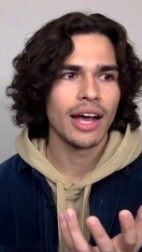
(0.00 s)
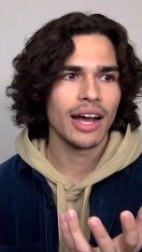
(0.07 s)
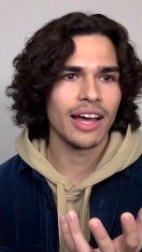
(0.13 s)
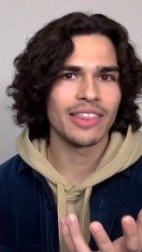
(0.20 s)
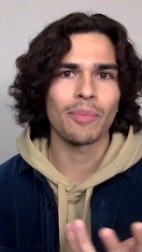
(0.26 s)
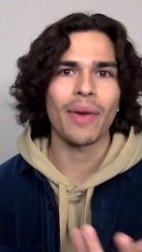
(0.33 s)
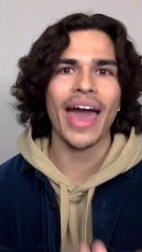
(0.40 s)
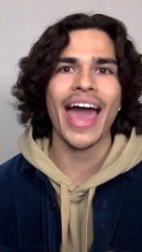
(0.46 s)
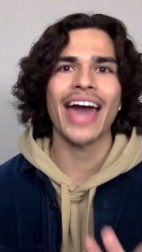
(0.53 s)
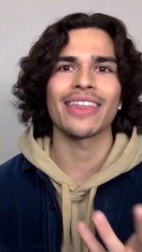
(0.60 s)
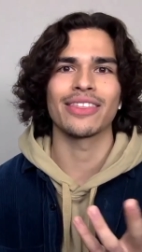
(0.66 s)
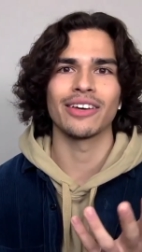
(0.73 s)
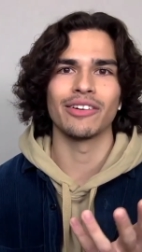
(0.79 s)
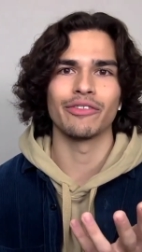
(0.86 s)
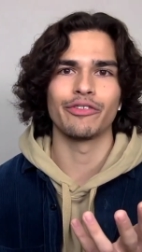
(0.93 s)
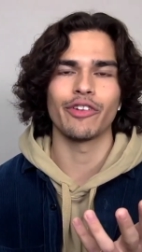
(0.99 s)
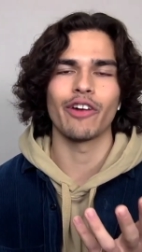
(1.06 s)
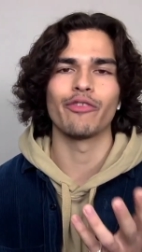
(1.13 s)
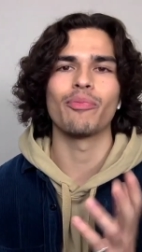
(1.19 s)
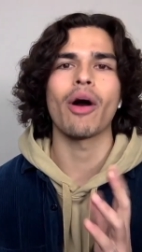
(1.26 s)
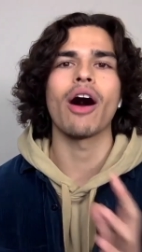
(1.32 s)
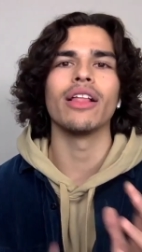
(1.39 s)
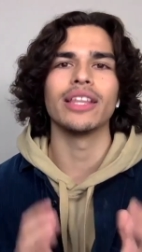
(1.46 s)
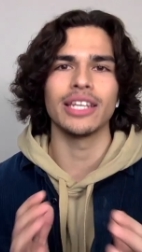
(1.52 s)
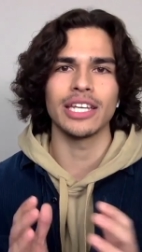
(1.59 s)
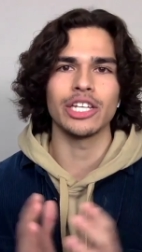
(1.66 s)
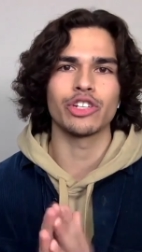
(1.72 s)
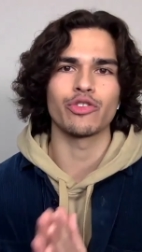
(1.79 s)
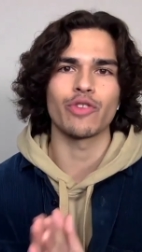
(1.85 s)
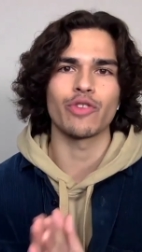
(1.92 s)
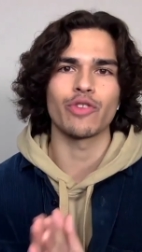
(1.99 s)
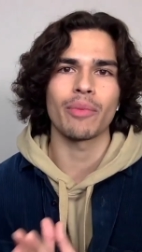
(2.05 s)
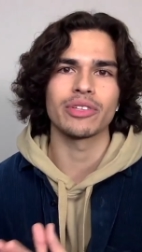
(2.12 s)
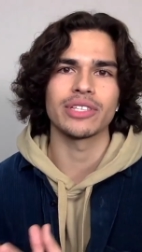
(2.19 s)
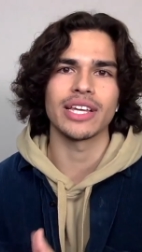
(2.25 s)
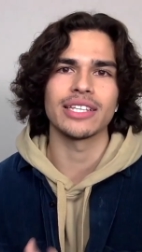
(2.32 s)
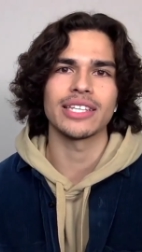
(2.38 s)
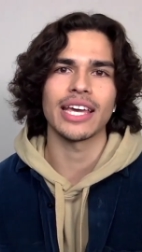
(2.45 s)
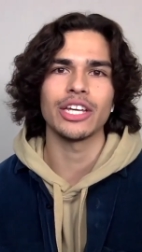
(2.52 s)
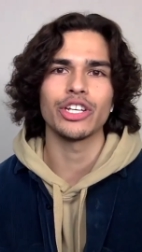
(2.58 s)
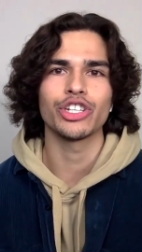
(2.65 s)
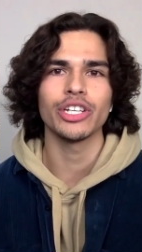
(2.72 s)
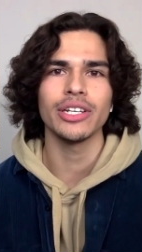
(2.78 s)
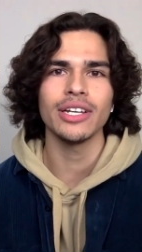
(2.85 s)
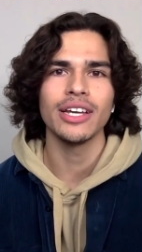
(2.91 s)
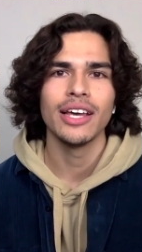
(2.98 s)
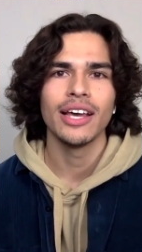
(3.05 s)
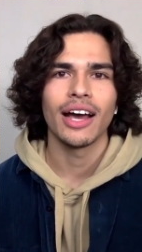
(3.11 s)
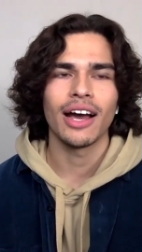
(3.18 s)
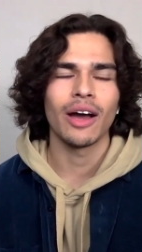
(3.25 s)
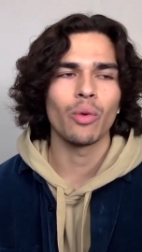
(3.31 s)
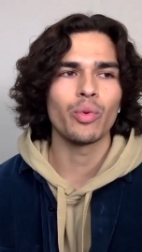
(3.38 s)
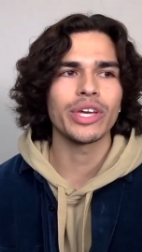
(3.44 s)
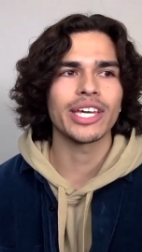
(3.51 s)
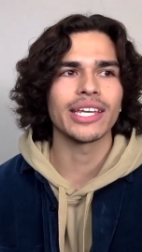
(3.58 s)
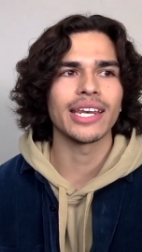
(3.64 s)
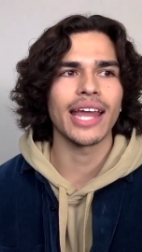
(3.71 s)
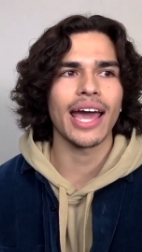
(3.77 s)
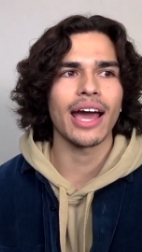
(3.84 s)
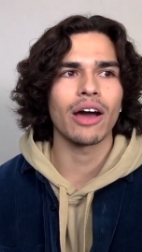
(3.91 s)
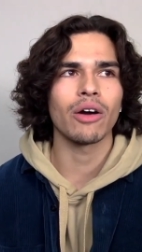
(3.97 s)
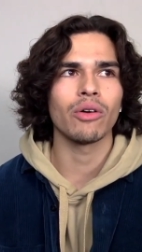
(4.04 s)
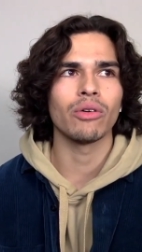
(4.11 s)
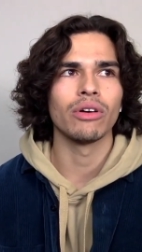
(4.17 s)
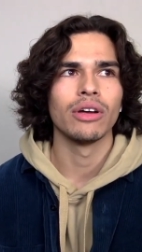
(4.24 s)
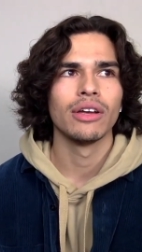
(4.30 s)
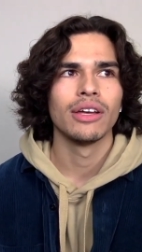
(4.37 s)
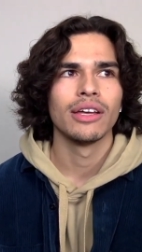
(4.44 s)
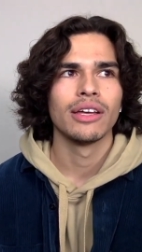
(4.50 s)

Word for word: uh, the path of, of Polynesian representation, uh, we can now